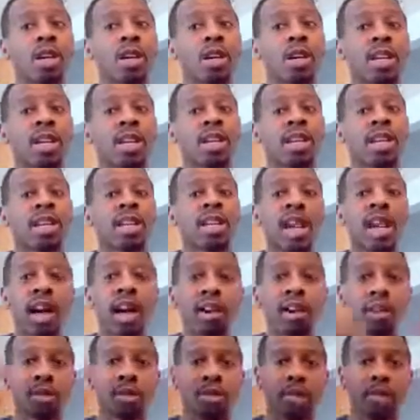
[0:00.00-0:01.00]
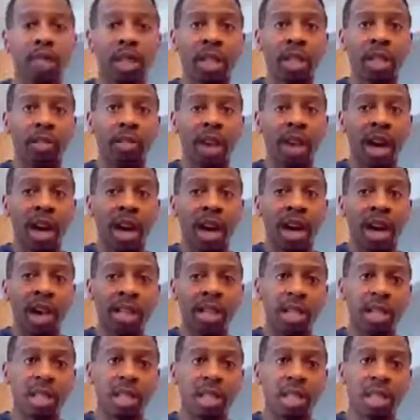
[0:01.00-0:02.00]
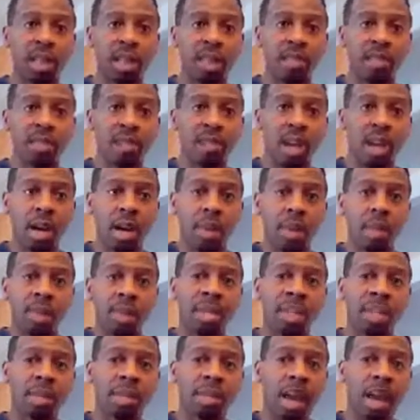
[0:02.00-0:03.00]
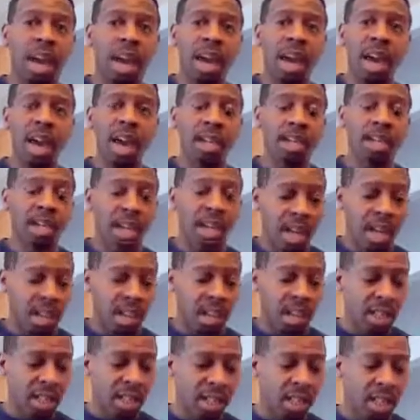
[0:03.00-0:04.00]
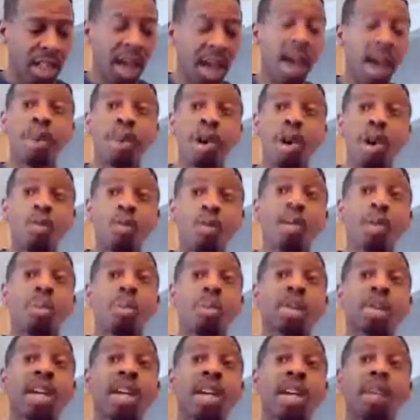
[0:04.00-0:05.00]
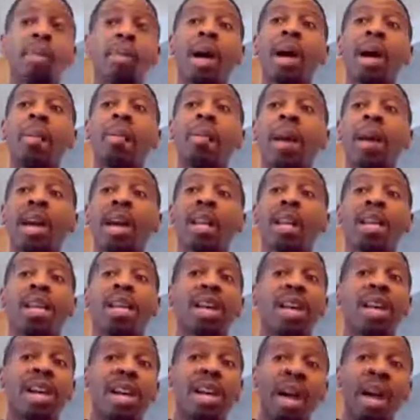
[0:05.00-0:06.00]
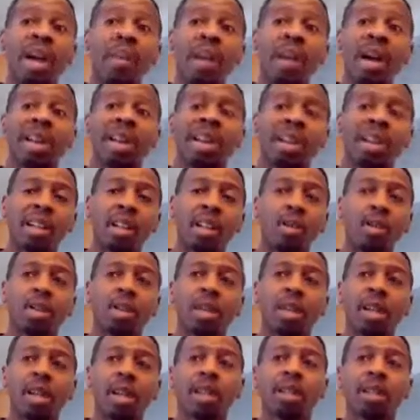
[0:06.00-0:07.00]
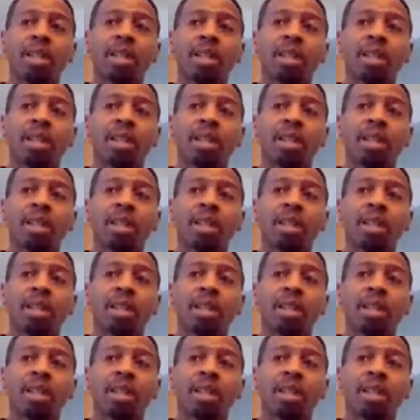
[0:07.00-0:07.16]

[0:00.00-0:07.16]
All right. The goggles protect my eyes, the gloves protect my hands, and then the lab coat will protect my body and my clothing.